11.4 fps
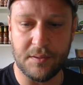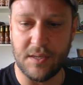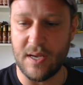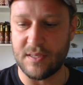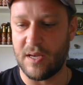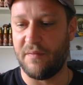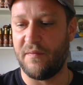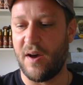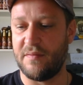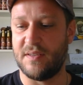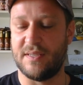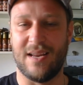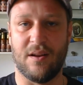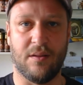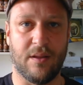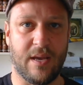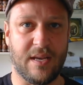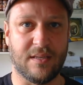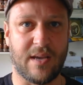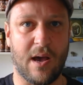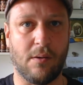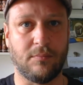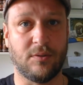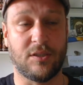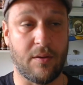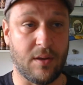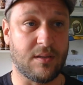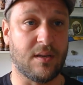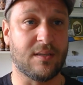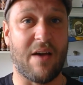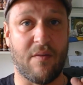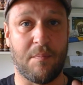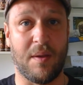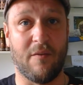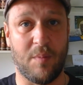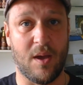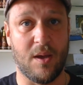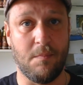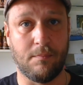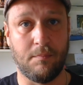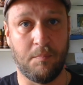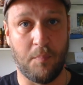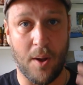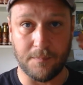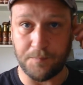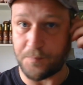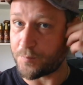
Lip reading: It's a 5 to 10 on the heat scale, so it does have a bit of burn, but